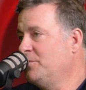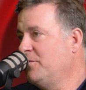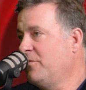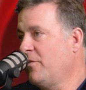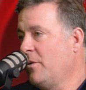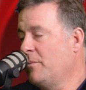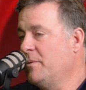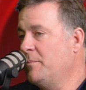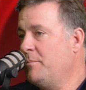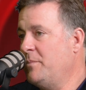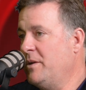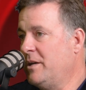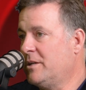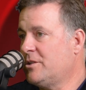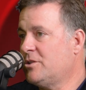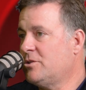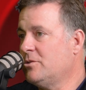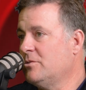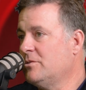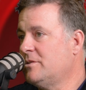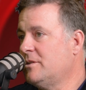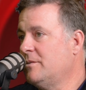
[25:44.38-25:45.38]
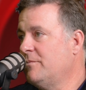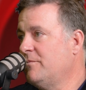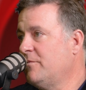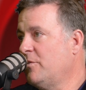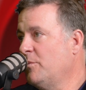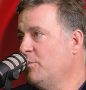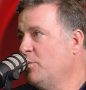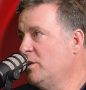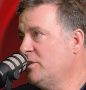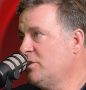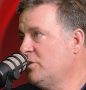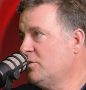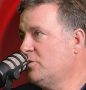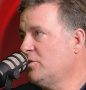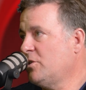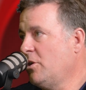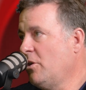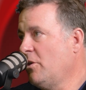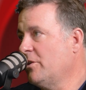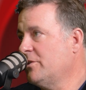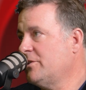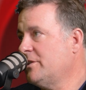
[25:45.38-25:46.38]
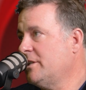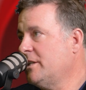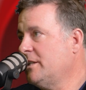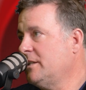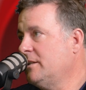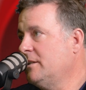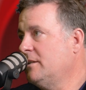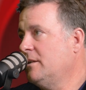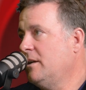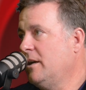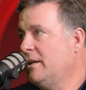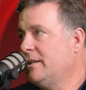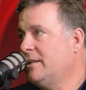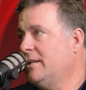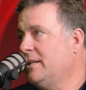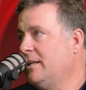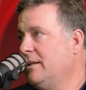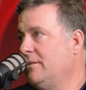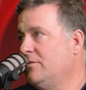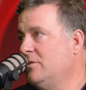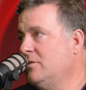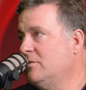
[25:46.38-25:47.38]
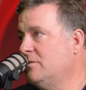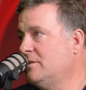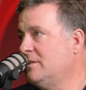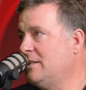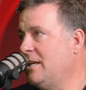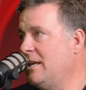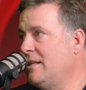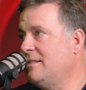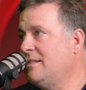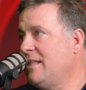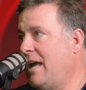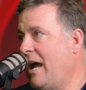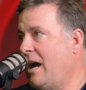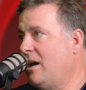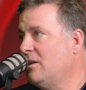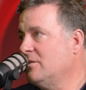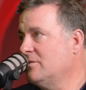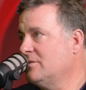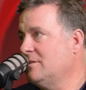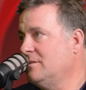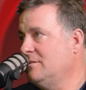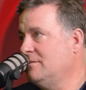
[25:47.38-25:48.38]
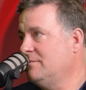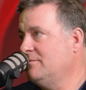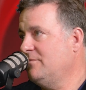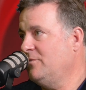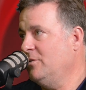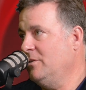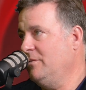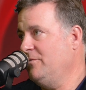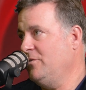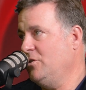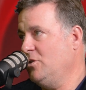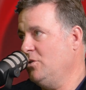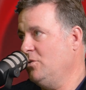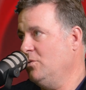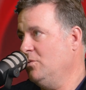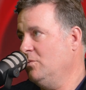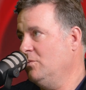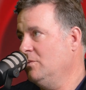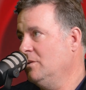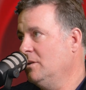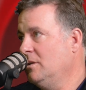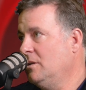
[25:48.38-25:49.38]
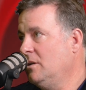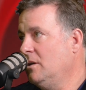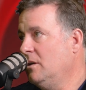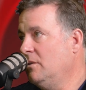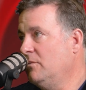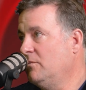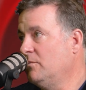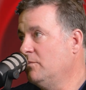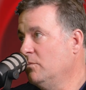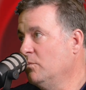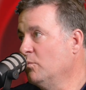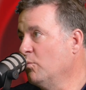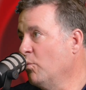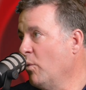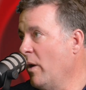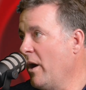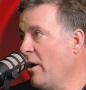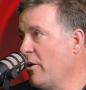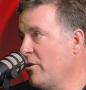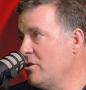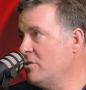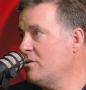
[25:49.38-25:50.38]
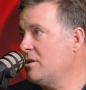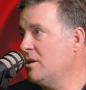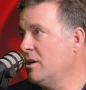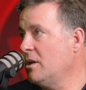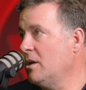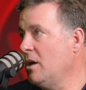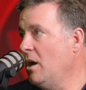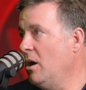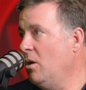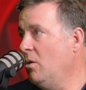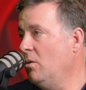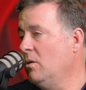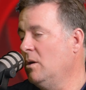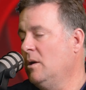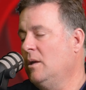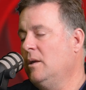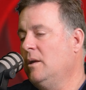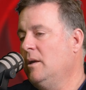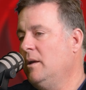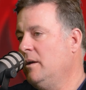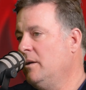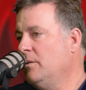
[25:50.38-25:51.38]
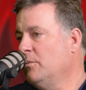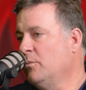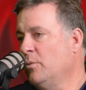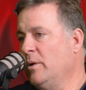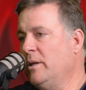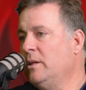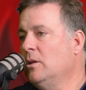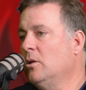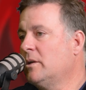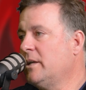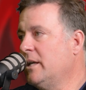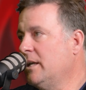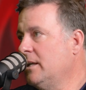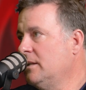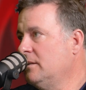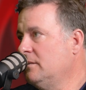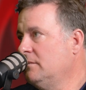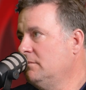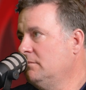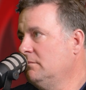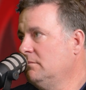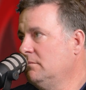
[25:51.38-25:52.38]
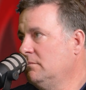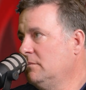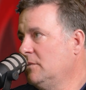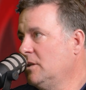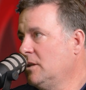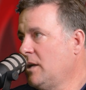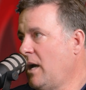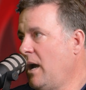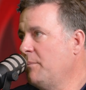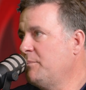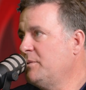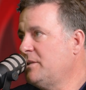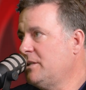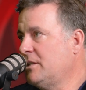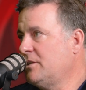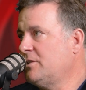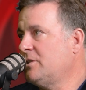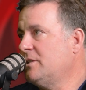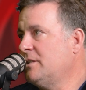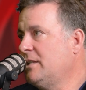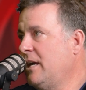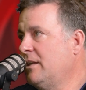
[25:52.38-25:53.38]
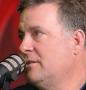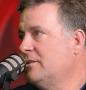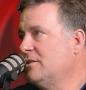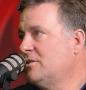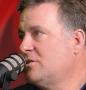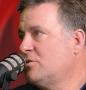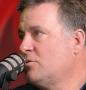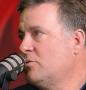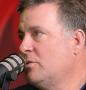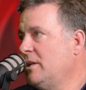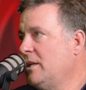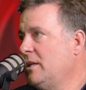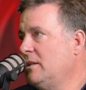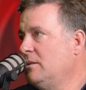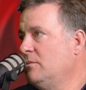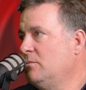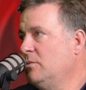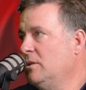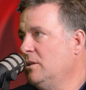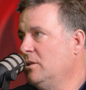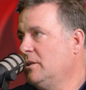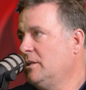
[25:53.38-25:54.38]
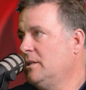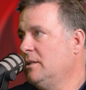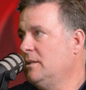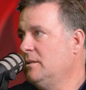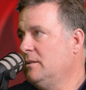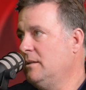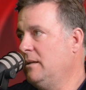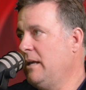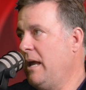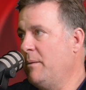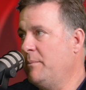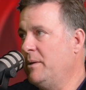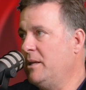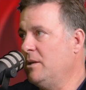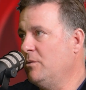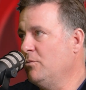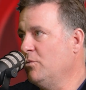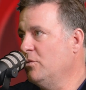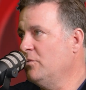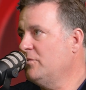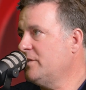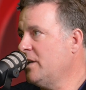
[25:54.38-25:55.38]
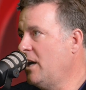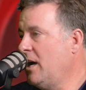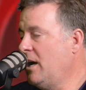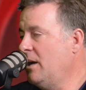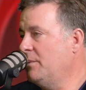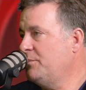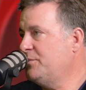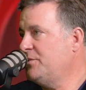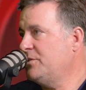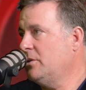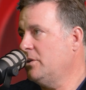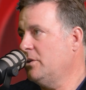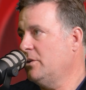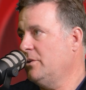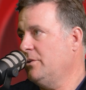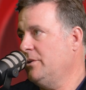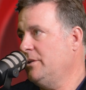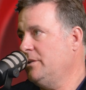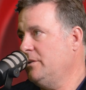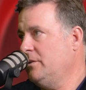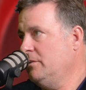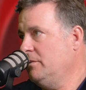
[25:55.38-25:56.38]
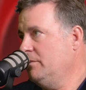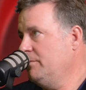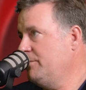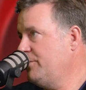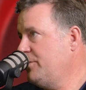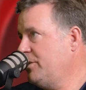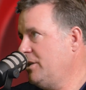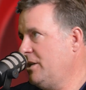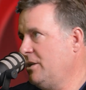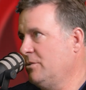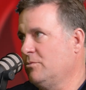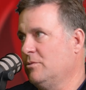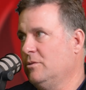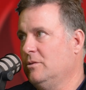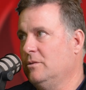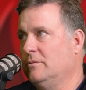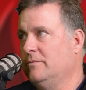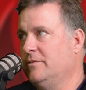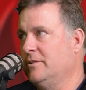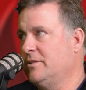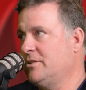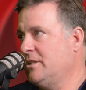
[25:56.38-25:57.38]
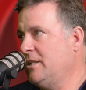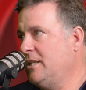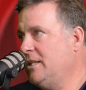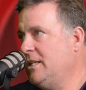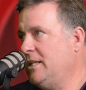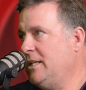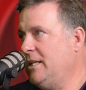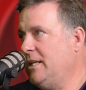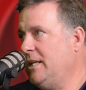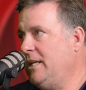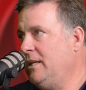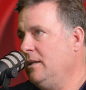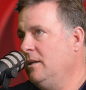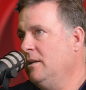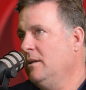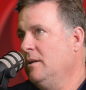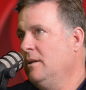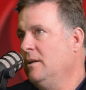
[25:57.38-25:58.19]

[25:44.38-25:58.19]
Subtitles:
from the pictures and from what you're charging, I can give you a 10,000 foot view of where you can go. We look at the competition down the street. We look at how many rooftops are in your general vicinity.